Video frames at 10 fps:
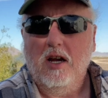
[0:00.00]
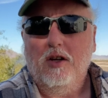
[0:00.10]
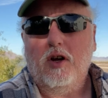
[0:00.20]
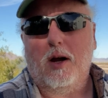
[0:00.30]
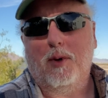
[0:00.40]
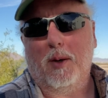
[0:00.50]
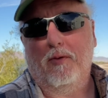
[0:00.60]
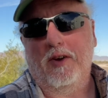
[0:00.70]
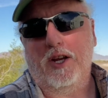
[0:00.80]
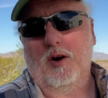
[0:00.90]
So I put up
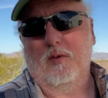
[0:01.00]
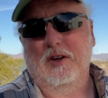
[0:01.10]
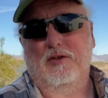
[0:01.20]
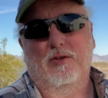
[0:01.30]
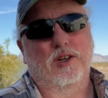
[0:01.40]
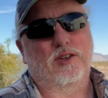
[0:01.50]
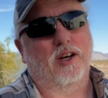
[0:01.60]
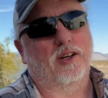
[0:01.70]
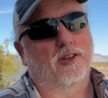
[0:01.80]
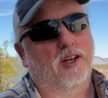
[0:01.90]
a video recently
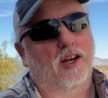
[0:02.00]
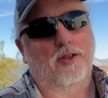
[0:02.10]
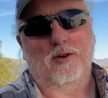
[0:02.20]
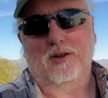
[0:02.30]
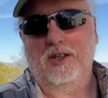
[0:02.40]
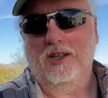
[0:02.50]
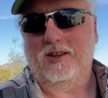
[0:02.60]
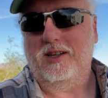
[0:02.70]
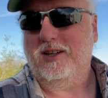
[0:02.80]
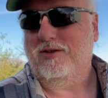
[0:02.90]
titled 13
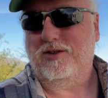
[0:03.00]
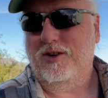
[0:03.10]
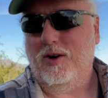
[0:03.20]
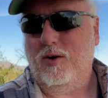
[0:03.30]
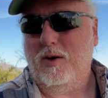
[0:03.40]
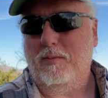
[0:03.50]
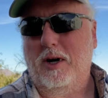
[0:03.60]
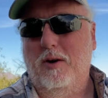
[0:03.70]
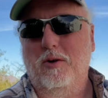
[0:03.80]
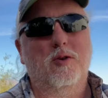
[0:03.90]
Things to Know
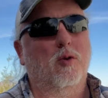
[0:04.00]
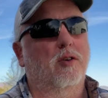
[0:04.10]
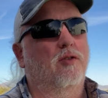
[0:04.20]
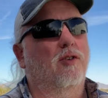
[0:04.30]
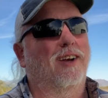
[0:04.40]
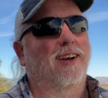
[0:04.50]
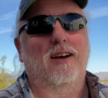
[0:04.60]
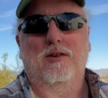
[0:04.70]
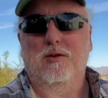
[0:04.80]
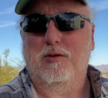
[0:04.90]
About Quartzsite,
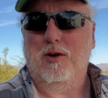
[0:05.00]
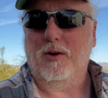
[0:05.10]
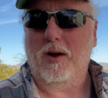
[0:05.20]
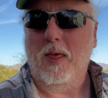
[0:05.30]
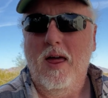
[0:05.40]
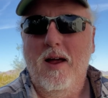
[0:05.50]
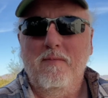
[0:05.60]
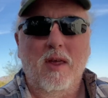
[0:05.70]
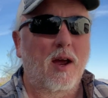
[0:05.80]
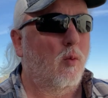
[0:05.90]
Arizona.
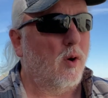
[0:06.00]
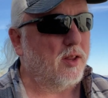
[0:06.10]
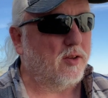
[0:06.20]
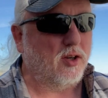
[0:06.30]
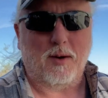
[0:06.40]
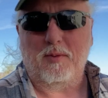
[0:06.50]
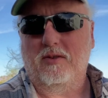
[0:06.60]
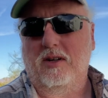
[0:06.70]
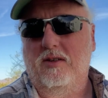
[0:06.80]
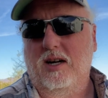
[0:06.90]
And one of the
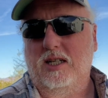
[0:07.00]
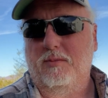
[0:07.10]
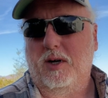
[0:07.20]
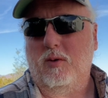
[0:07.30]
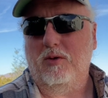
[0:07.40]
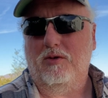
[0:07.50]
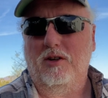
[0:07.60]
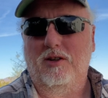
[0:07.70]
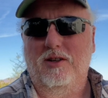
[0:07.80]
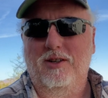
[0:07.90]
topics I talked about was
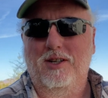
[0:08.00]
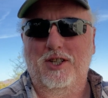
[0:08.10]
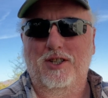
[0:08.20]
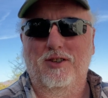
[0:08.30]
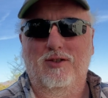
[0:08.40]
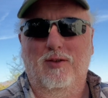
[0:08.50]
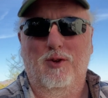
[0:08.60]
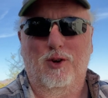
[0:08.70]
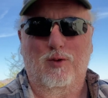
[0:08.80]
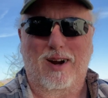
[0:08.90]
the conditions of
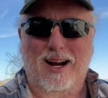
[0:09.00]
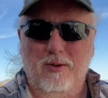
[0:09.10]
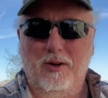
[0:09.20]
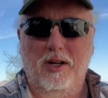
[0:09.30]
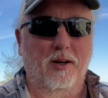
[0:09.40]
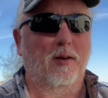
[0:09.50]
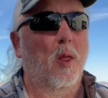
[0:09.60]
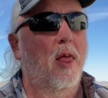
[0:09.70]
the ground here.